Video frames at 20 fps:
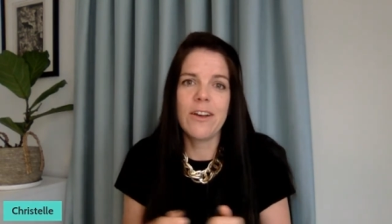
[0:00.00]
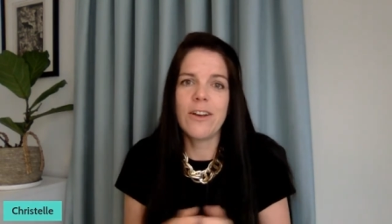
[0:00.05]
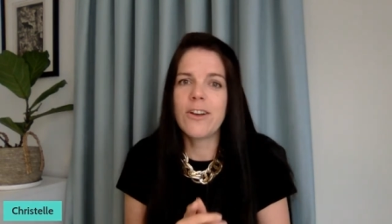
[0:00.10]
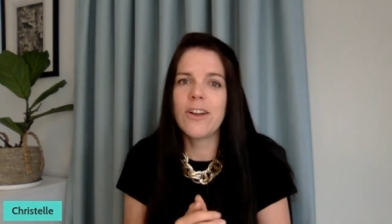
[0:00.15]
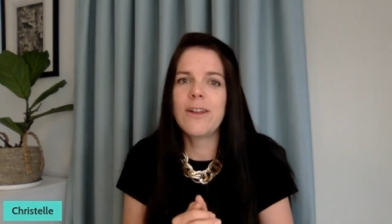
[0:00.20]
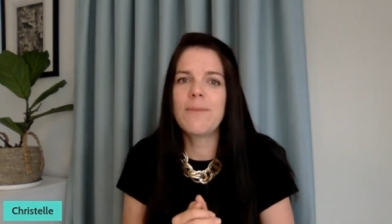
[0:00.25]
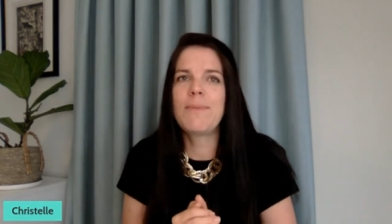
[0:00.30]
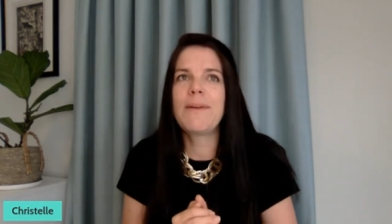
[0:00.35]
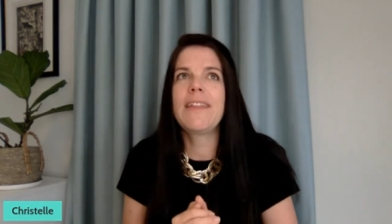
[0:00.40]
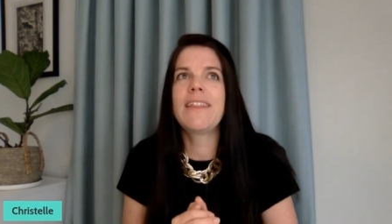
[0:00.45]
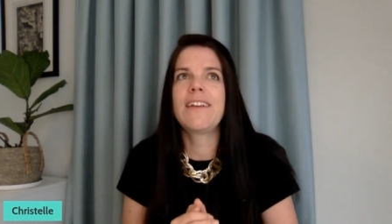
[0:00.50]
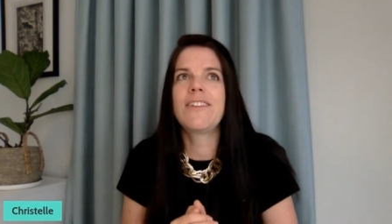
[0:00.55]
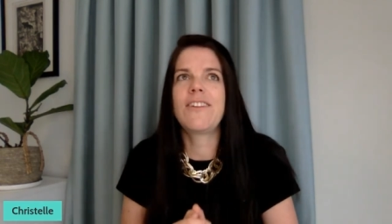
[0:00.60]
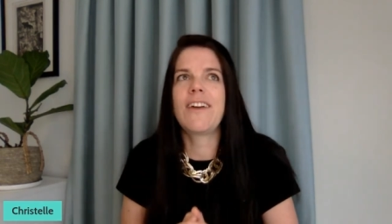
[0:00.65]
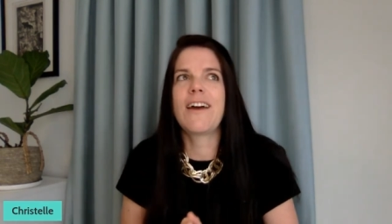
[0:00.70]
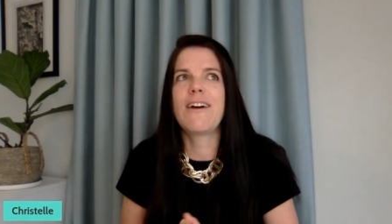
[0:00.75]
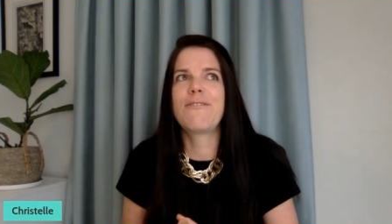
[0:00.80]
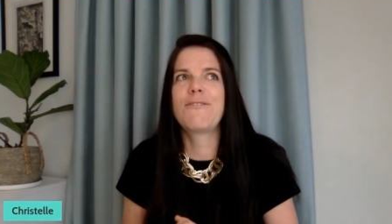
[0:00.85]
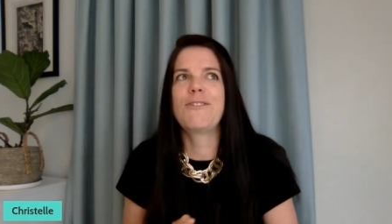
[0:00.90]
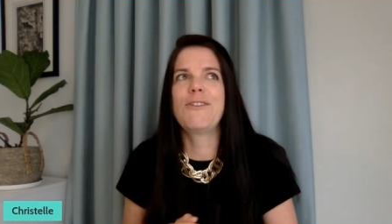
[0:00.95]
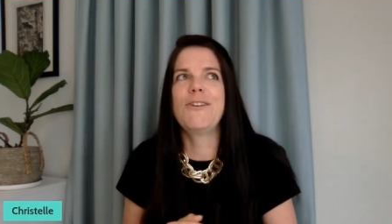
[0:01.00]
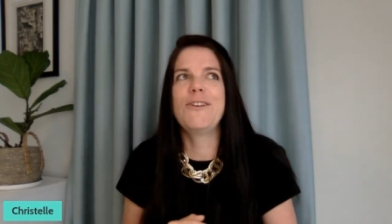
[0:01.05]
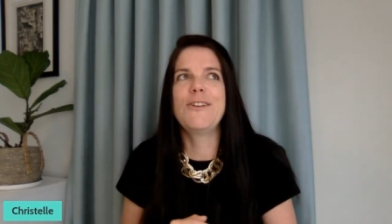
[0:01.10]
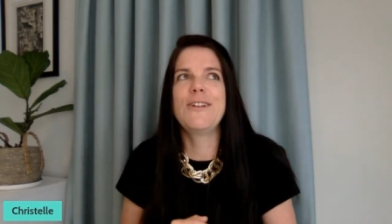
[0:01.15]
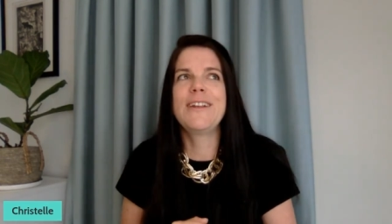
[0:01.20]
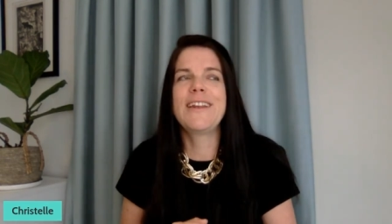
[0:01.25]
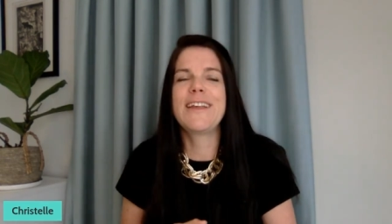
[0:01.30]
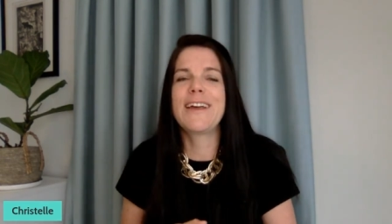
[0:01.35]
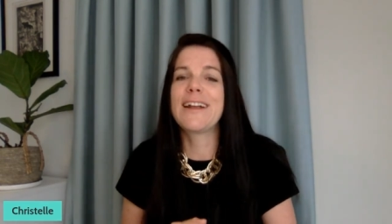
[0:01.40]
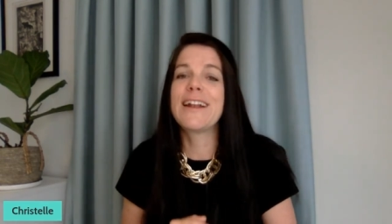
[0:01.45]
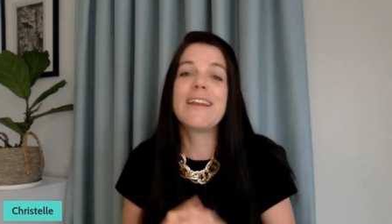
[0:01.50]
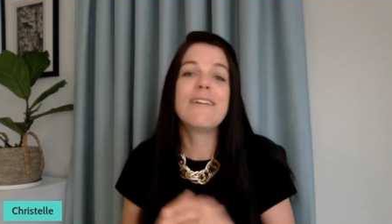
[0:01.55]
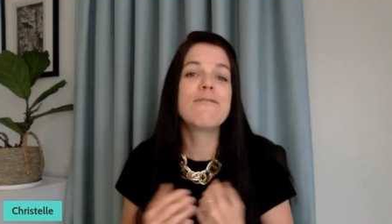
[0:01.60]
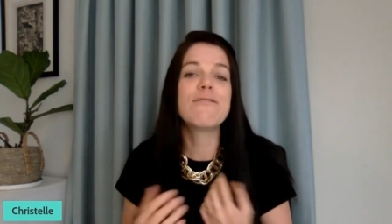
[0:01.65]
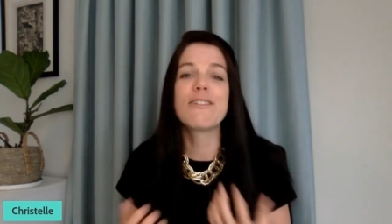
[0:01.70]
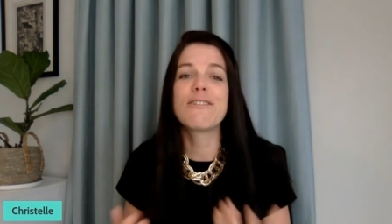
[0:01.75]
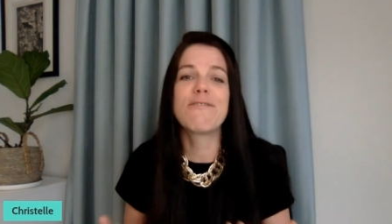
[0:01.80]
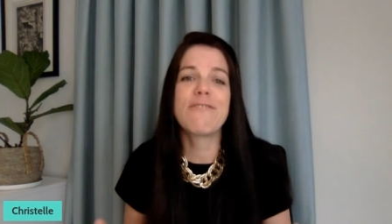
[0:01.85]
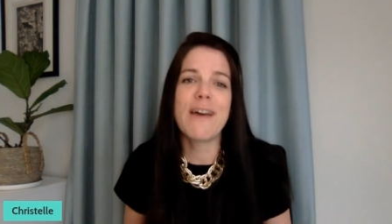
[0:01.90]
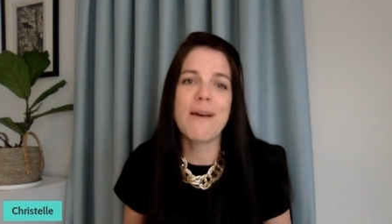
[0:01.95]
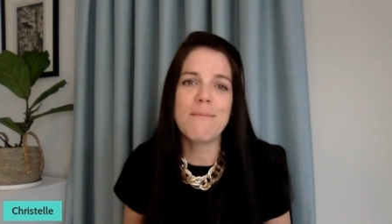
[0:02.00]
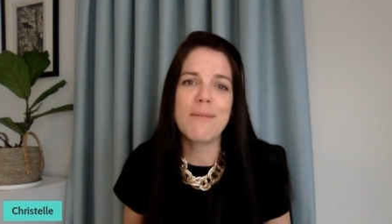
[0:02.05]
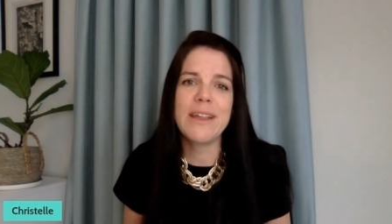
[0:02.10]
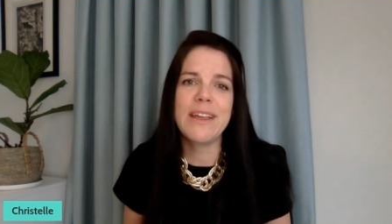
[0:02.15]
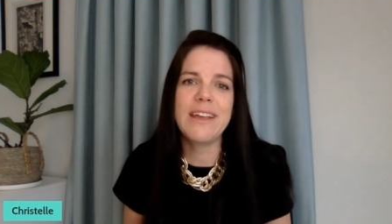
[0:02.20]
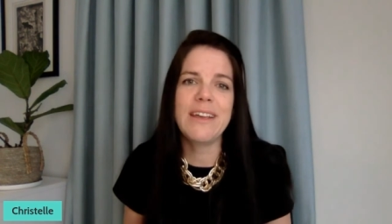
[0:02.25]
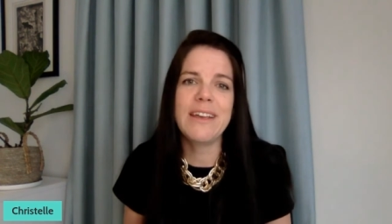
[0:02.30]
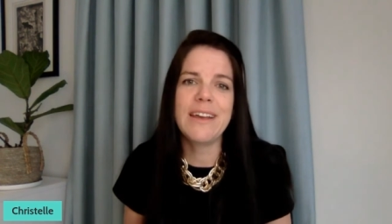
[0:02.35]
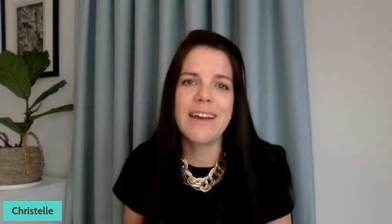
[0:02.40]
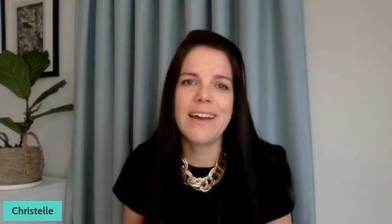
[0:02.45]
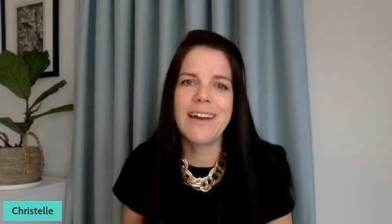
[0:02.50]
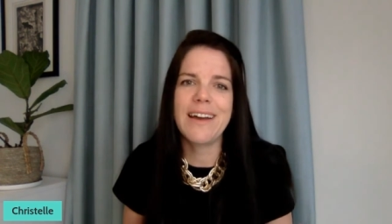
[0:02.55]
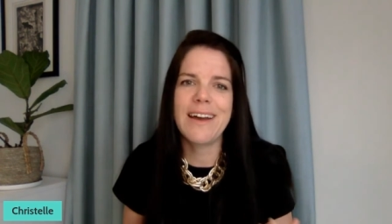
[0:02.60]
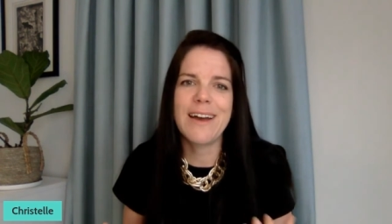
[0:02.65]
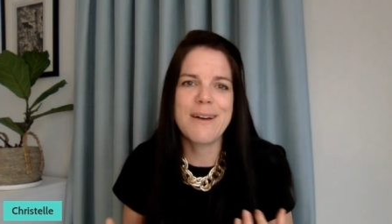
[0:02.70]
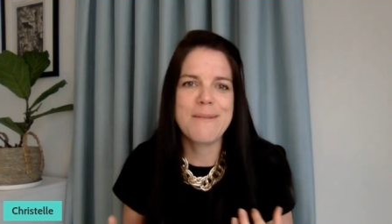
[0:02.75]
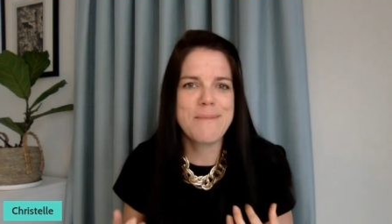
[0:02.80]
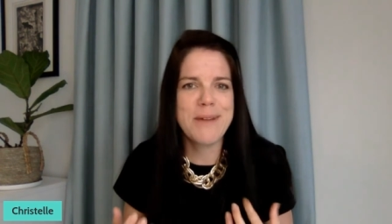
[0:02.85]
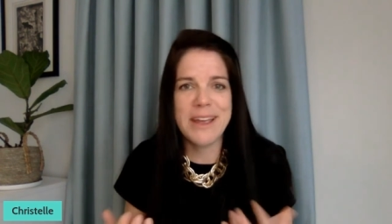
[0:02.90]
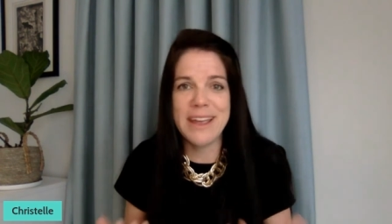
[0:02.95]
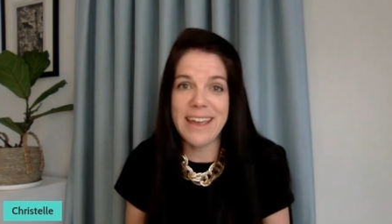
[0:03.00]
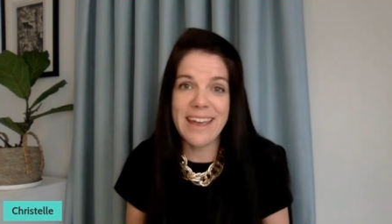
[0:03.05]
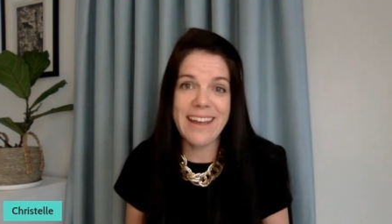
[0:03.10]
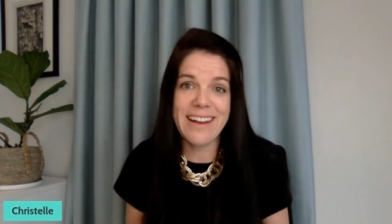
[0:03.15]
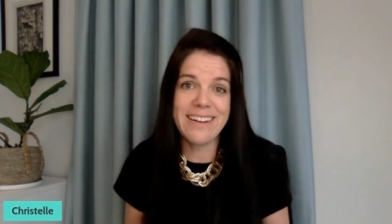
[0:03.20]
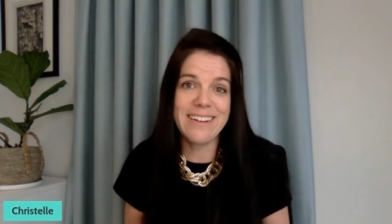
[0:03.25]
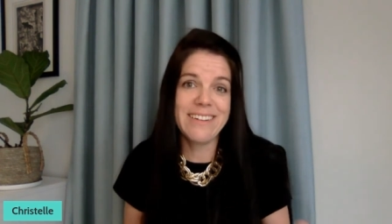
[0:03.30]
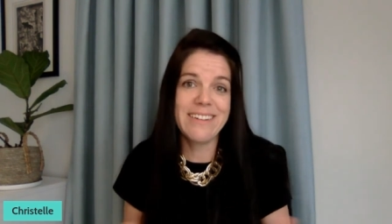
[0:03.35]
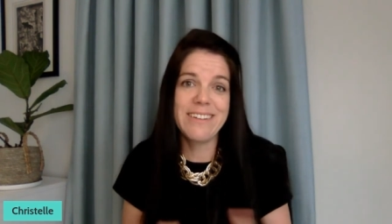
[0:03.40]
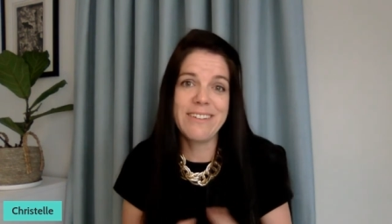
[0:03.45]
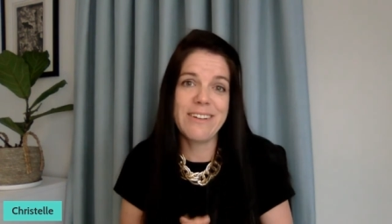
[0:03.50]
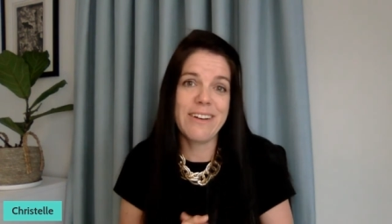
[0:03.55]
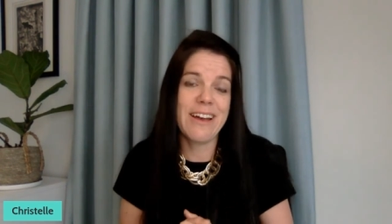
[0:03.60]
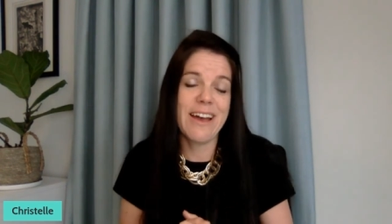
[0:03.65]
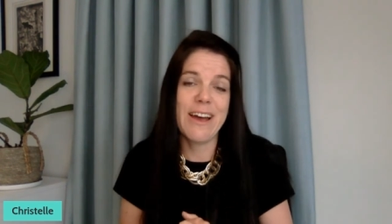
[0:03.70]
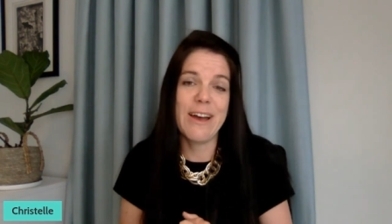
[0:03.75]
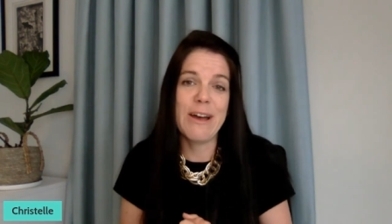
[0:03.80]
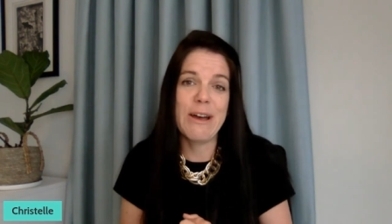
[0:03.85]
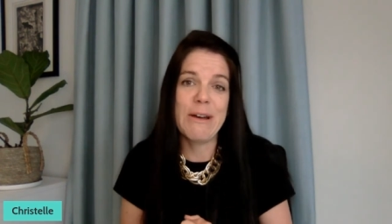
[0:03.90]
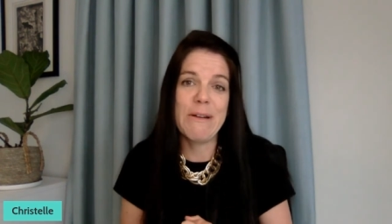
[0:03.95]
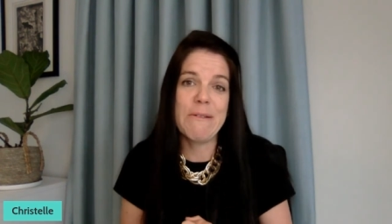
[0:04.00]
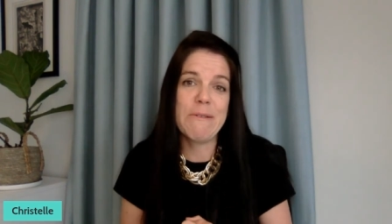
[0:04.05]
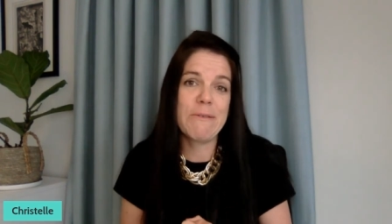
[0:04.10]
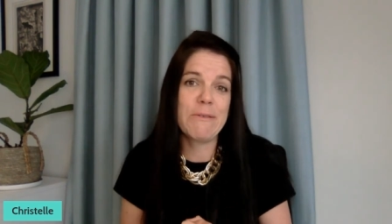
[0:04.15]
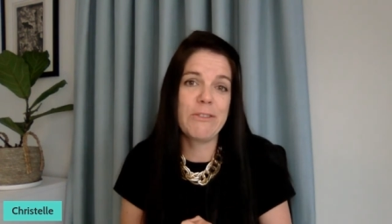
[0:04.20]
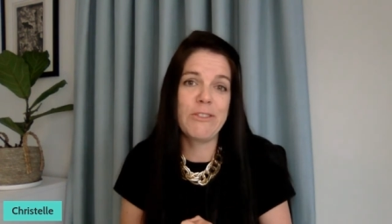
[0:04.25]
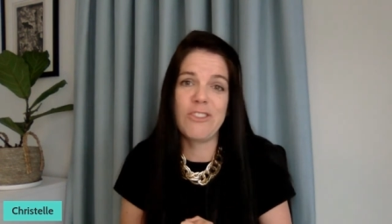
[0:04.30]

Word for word: Could it be that you have to like live with family um, again uh,